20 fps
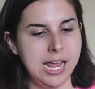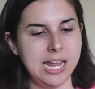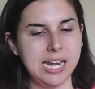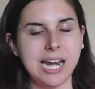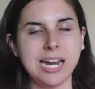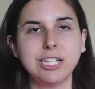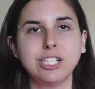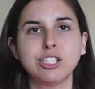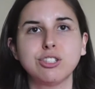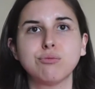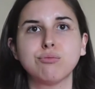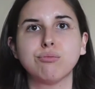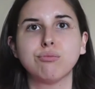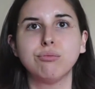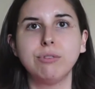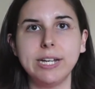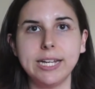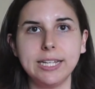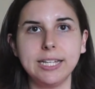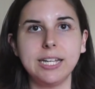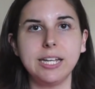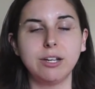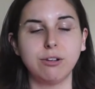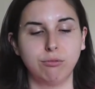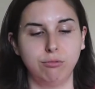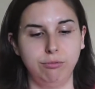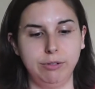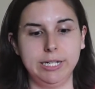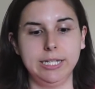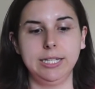And I just really,
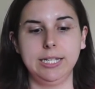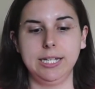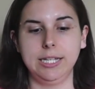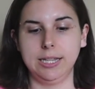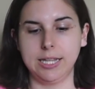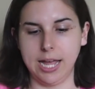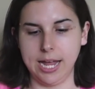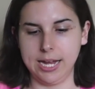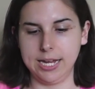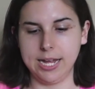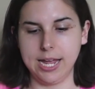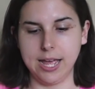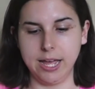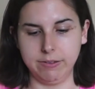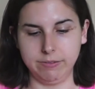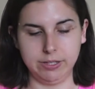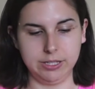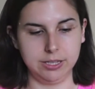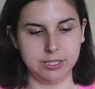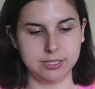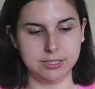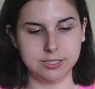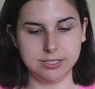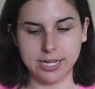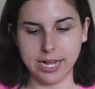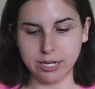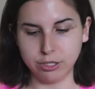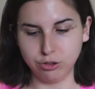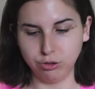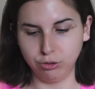really like having the
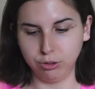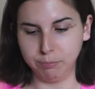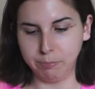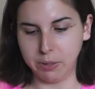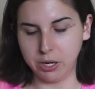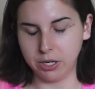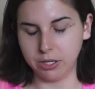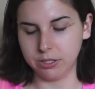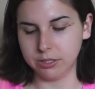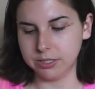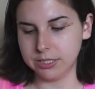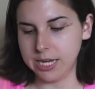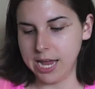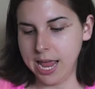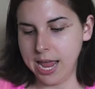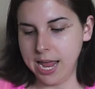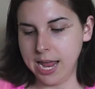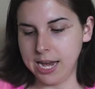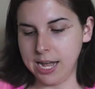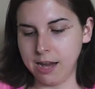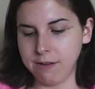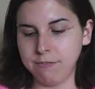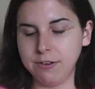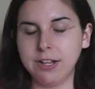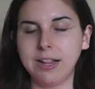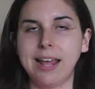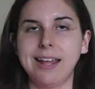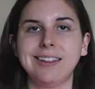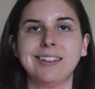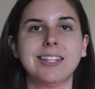scheduled part. And I
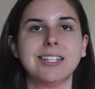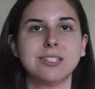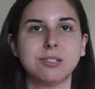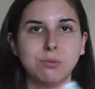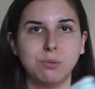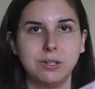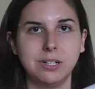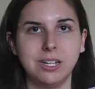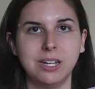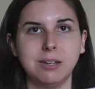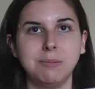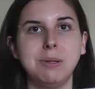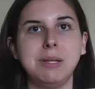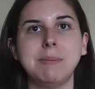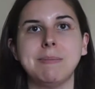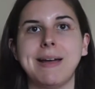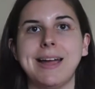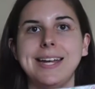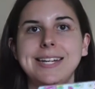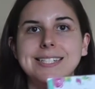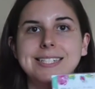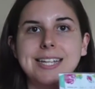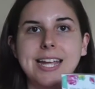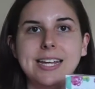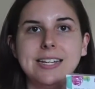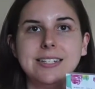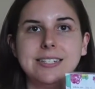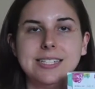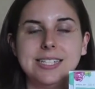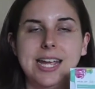feel like this one can be my
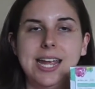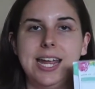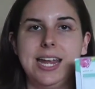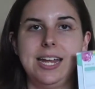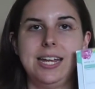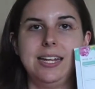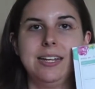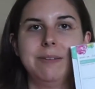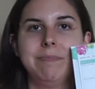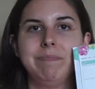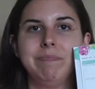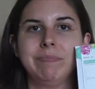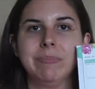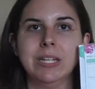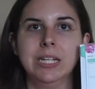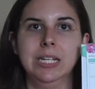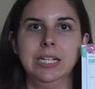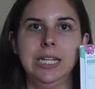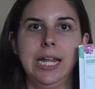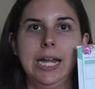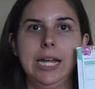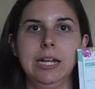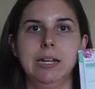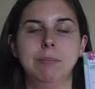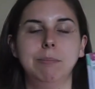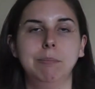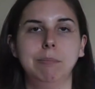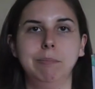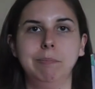day-to-day, -day, like